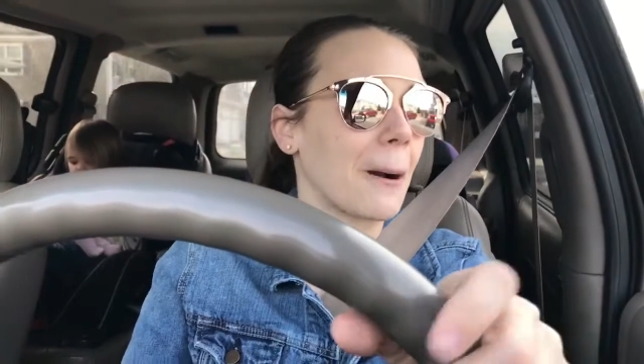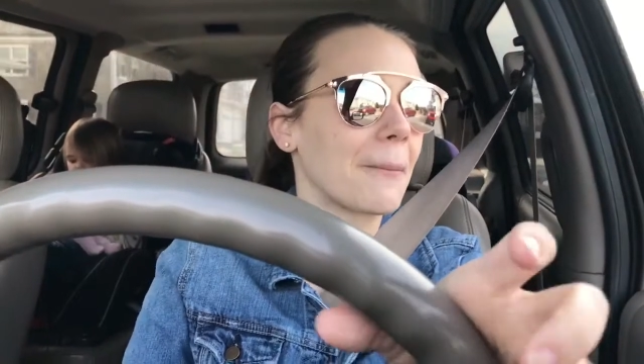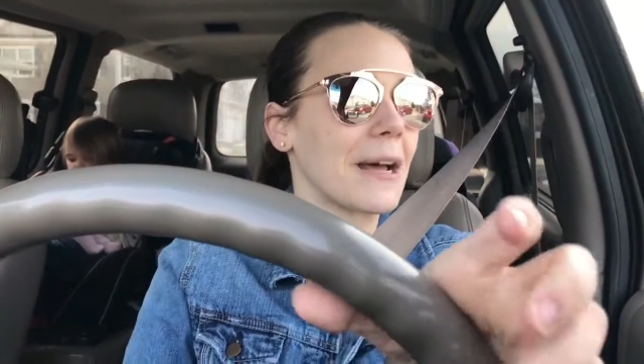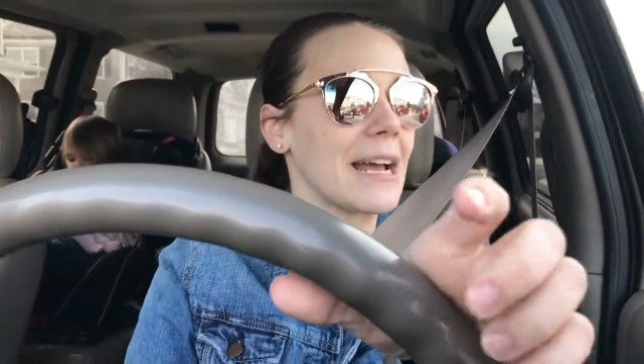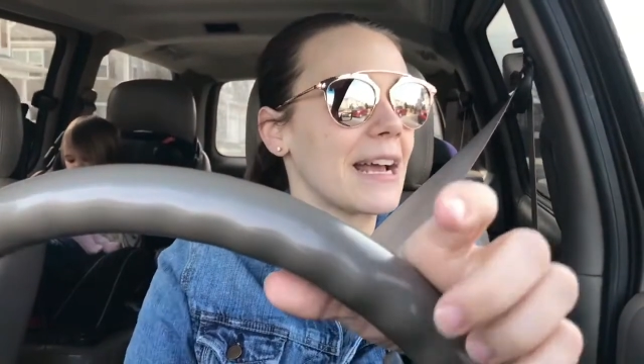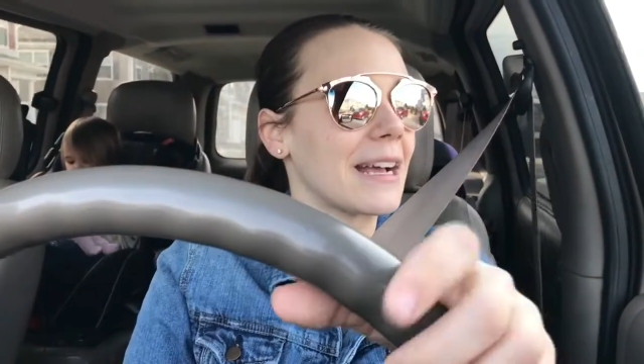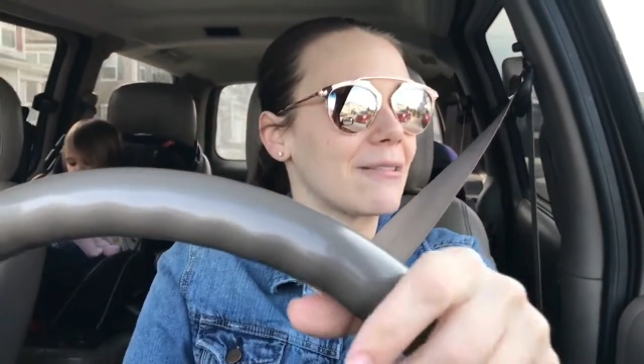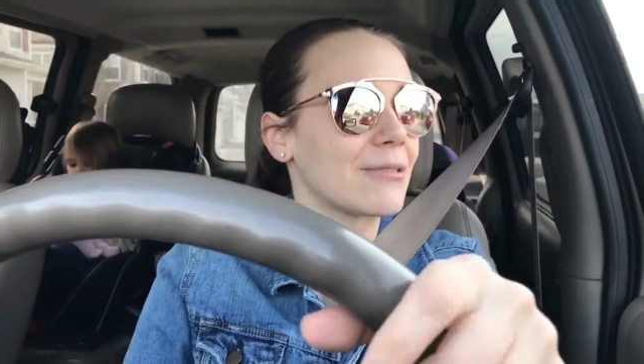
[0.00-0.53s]

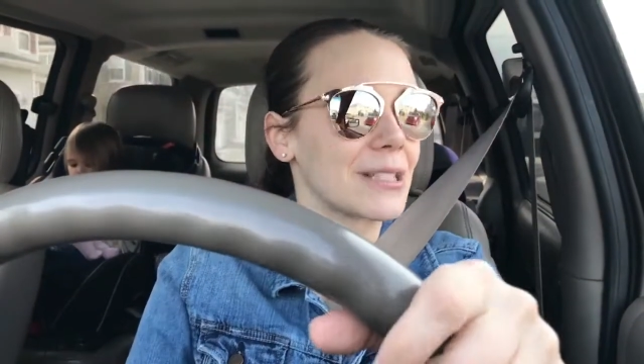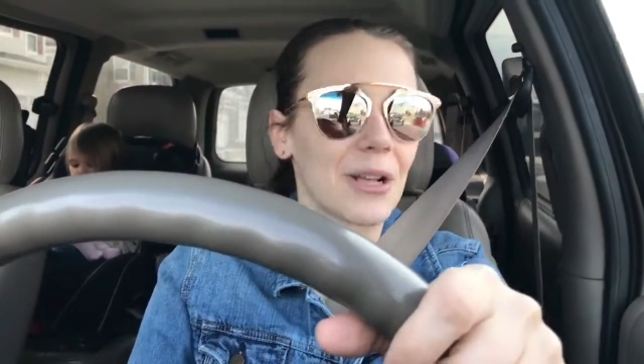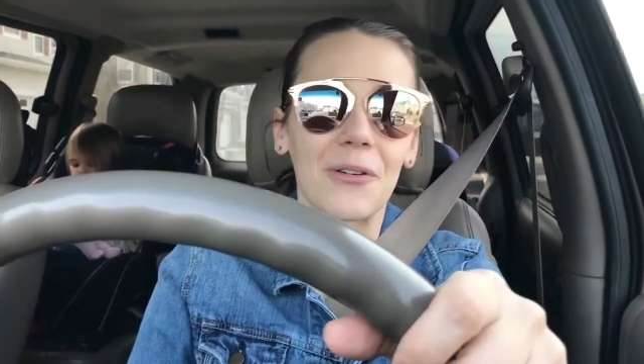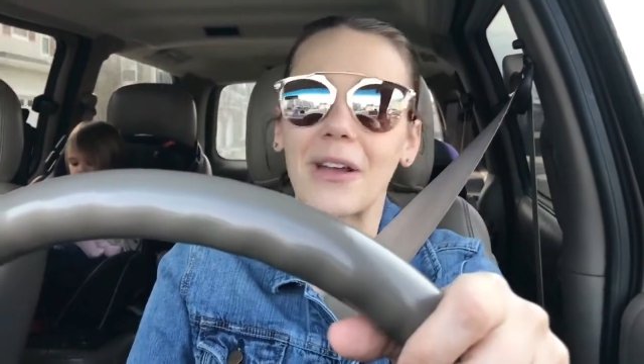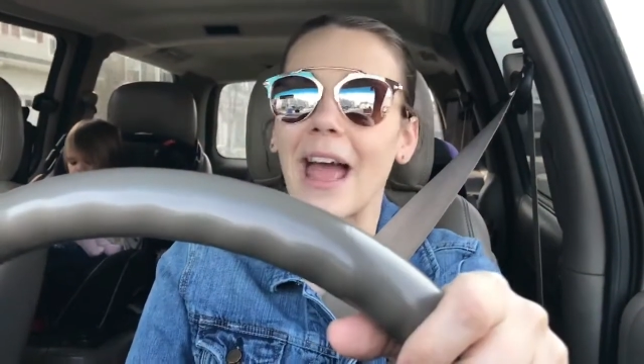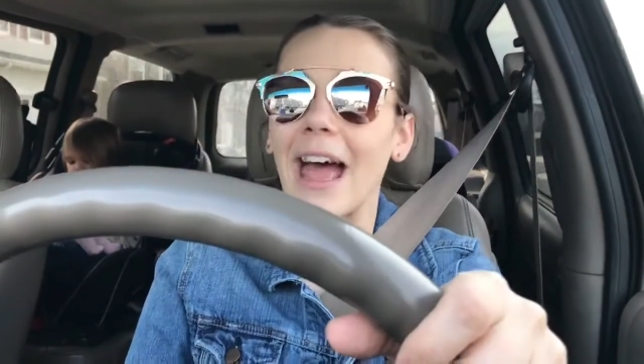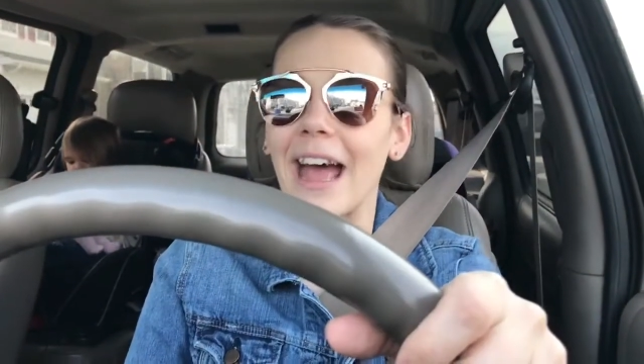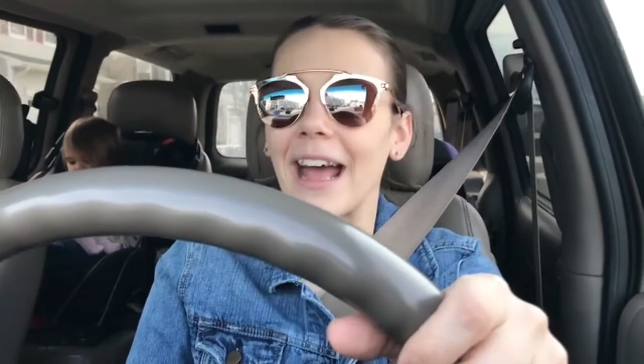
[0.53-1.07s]
but it was
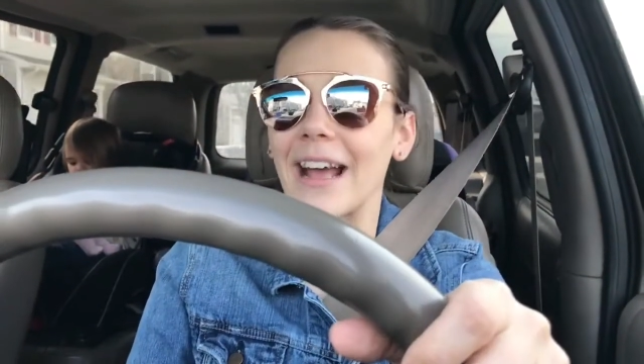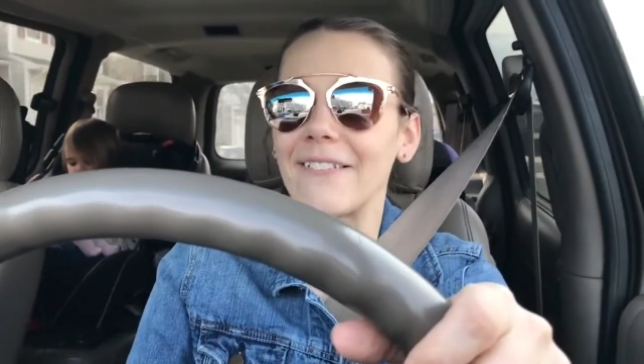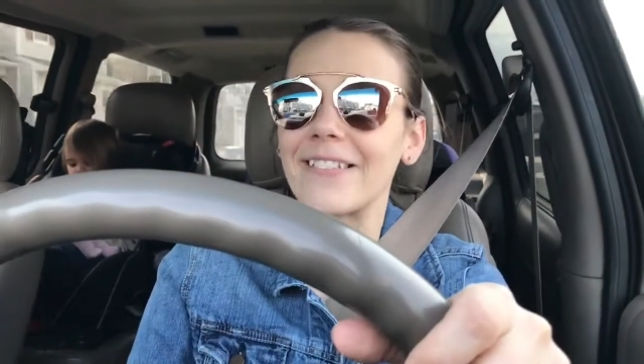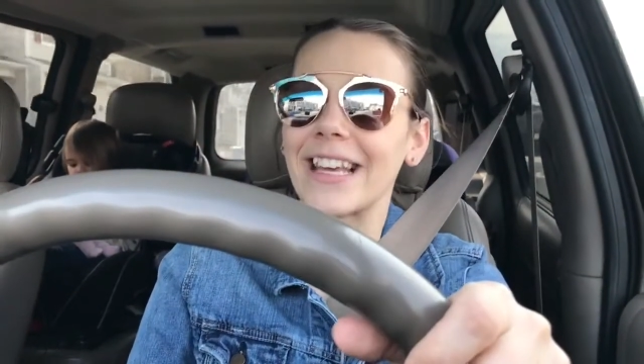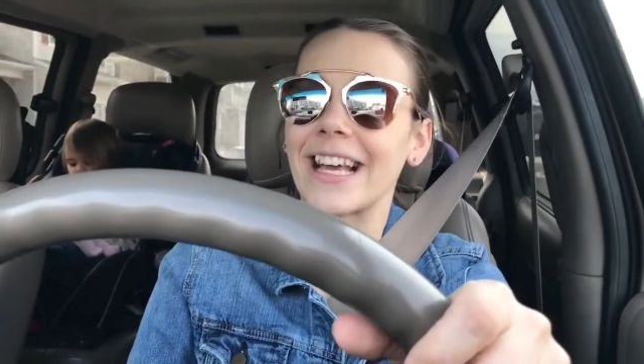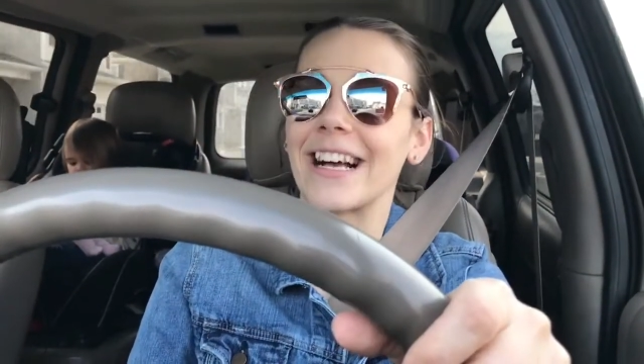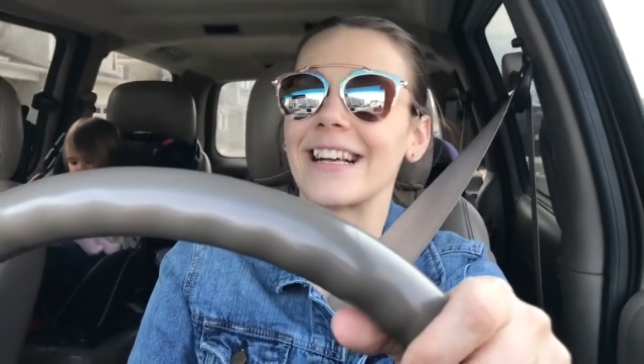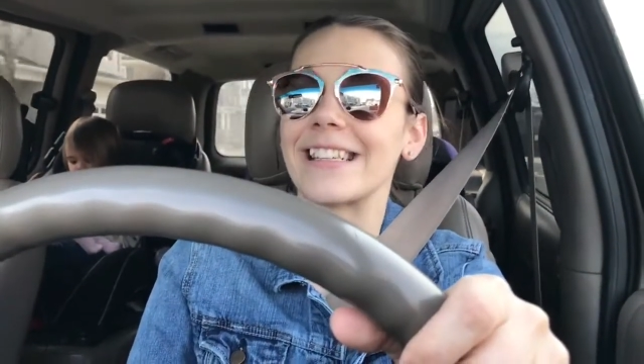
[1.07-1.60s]
okay
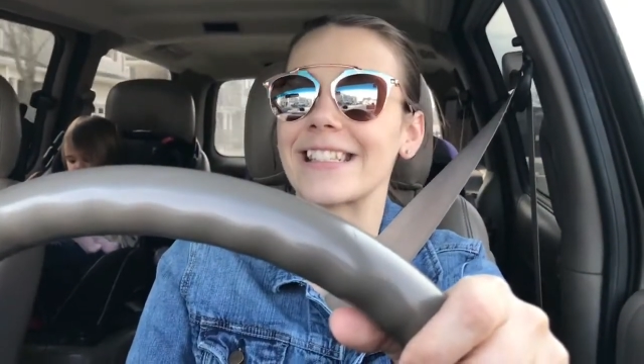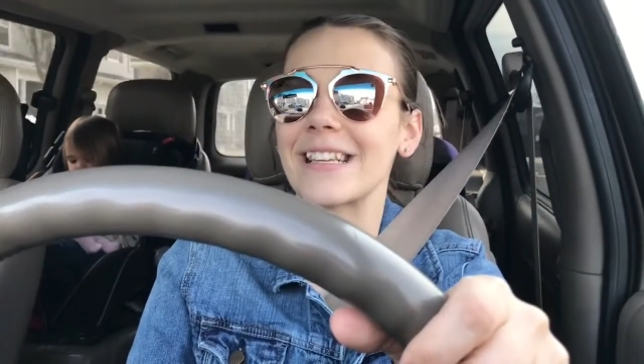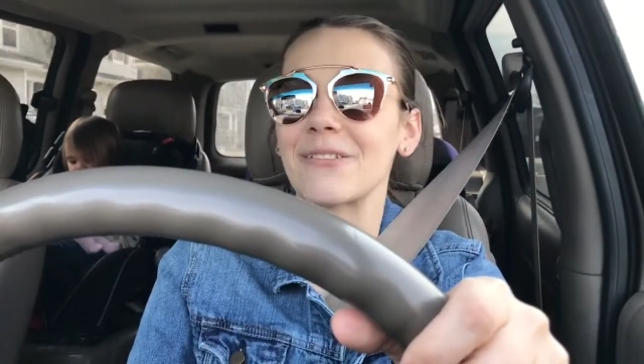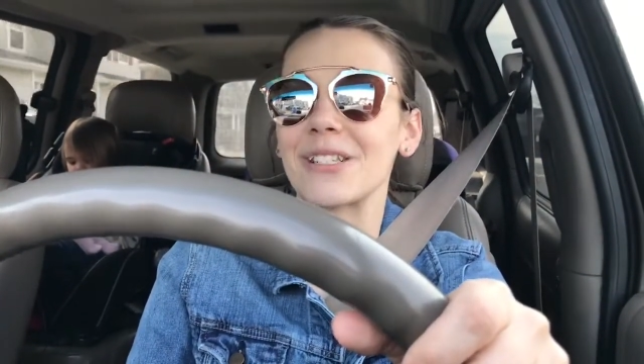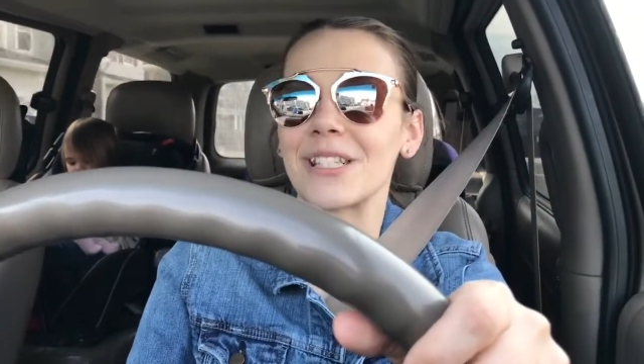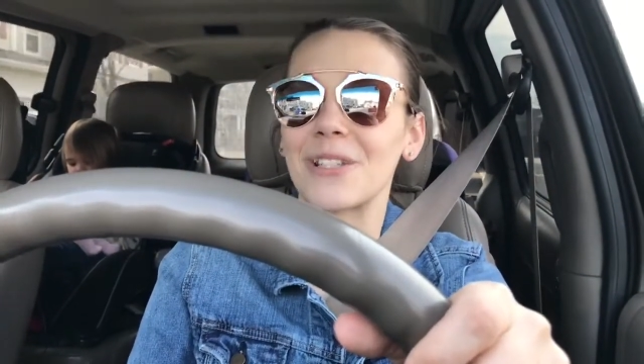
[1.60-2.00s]
because it was